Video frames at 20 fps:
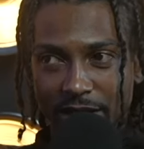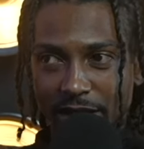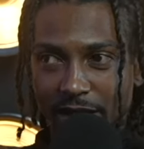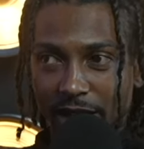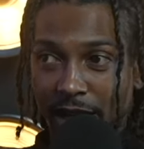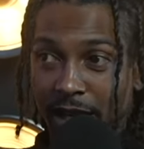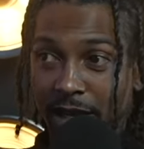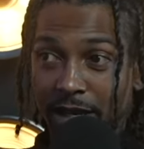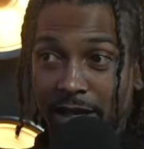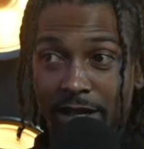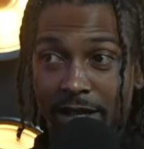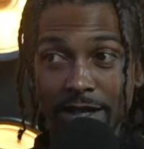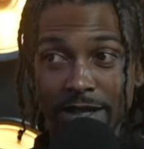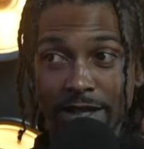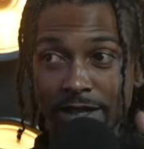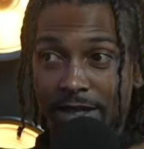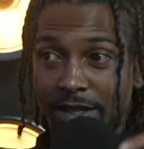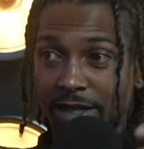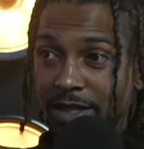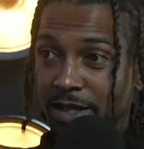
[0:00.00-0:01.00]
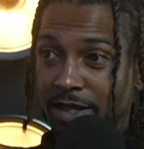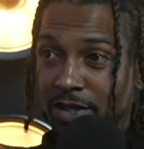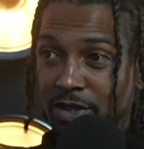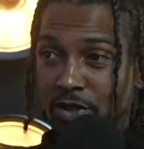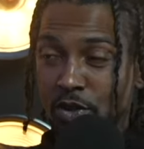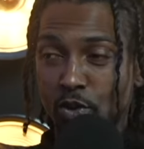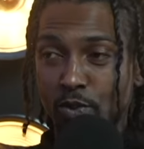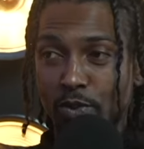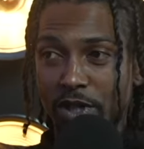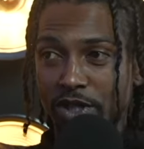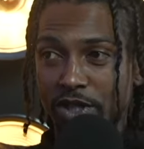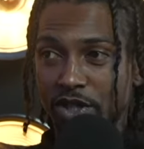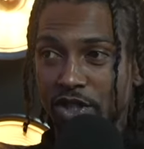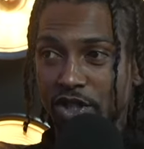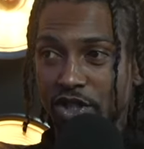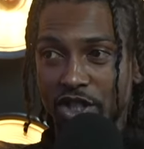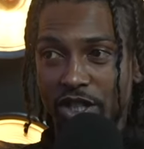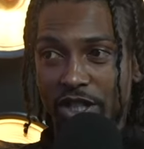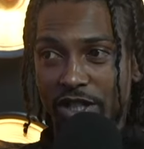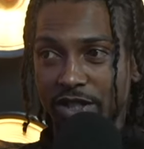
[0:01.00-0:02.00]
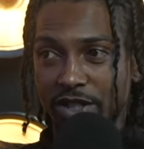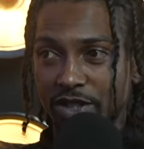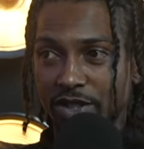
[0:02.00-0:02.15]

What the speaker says: and so much could change.